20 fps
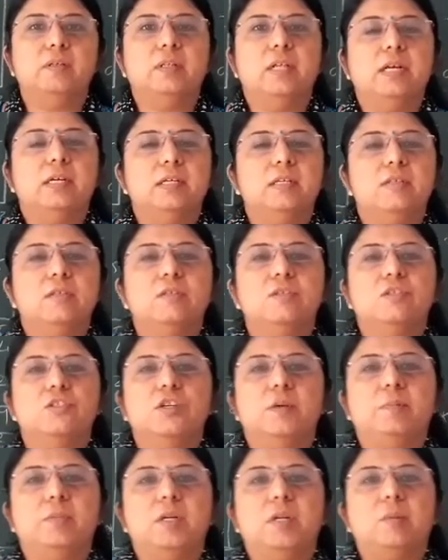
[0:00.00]
that is
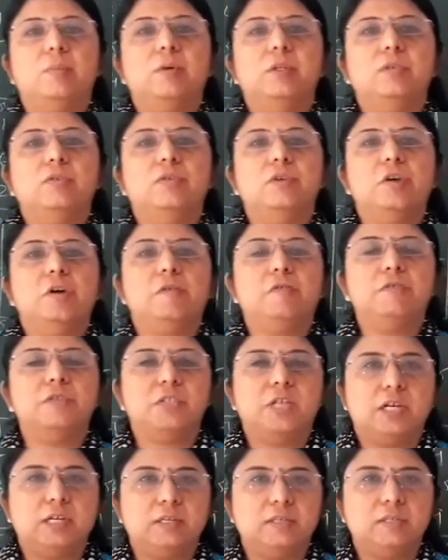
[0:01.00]
chapter number 3 of
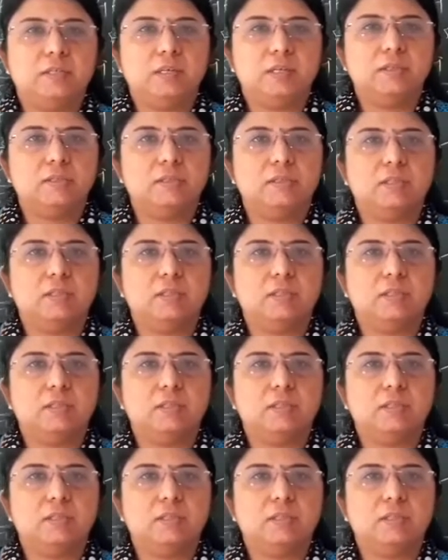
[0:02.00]
statistics,